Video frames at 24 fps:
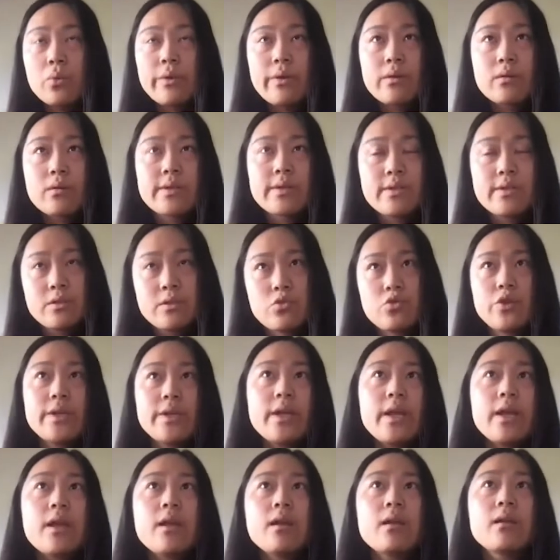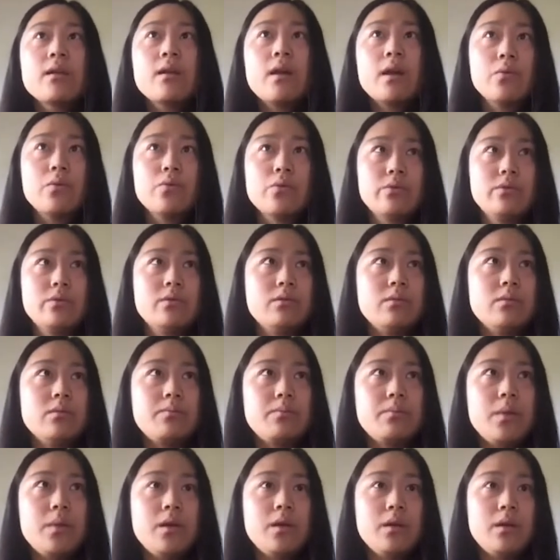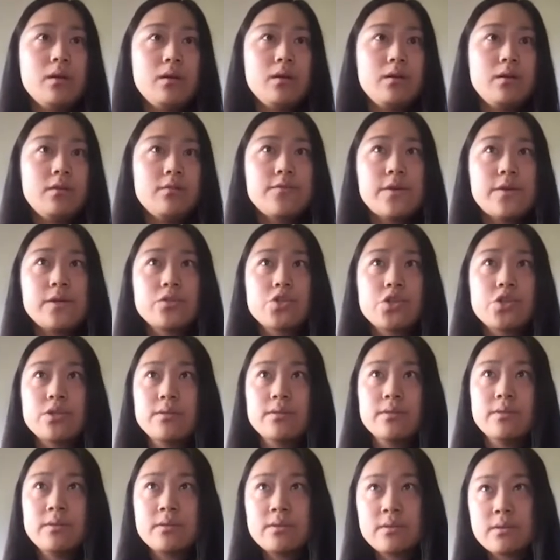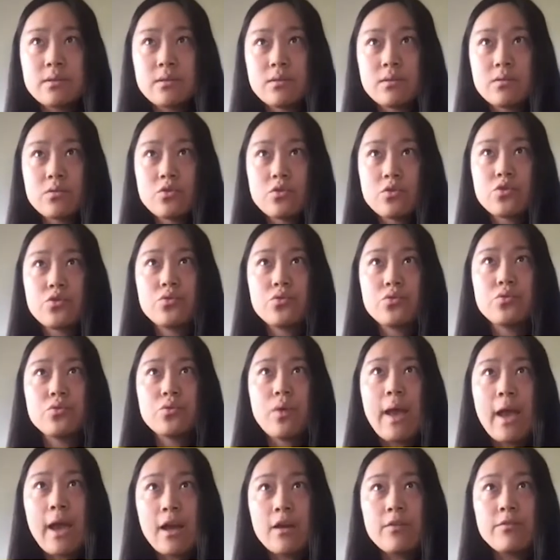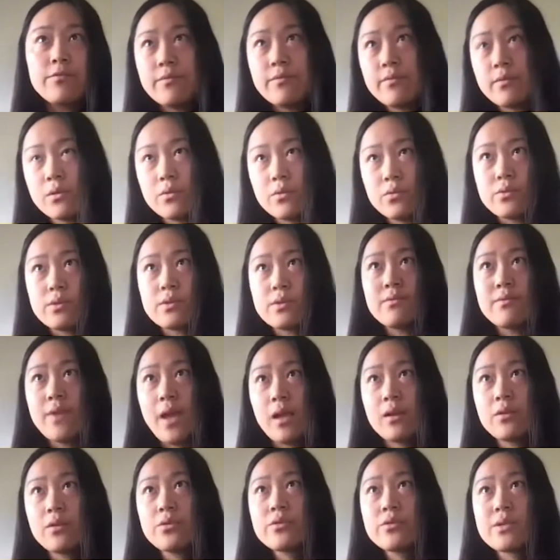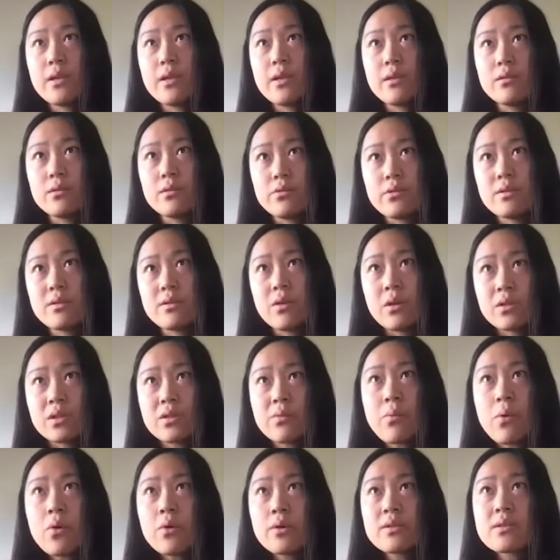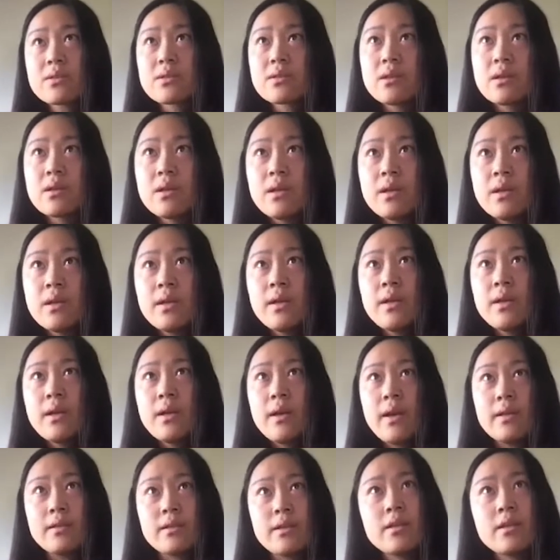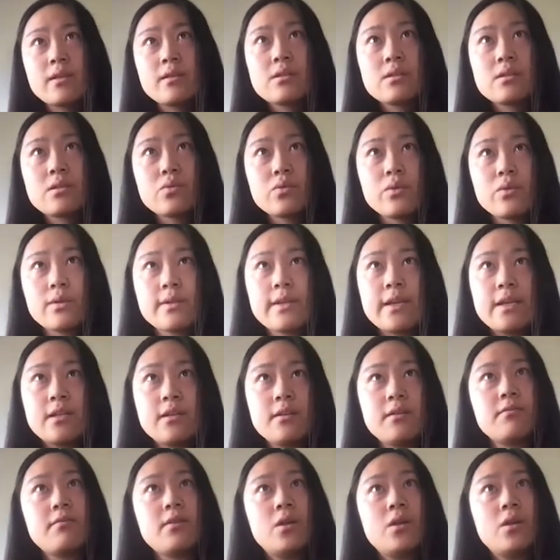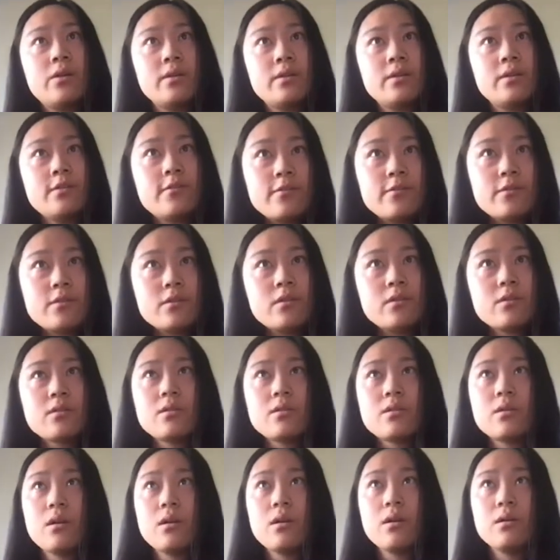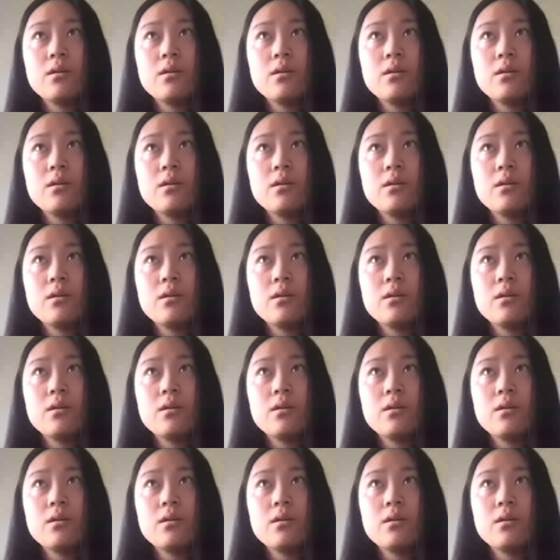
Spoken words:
we are constraining our functions to have those values at those dotted points, and hence we're getting very different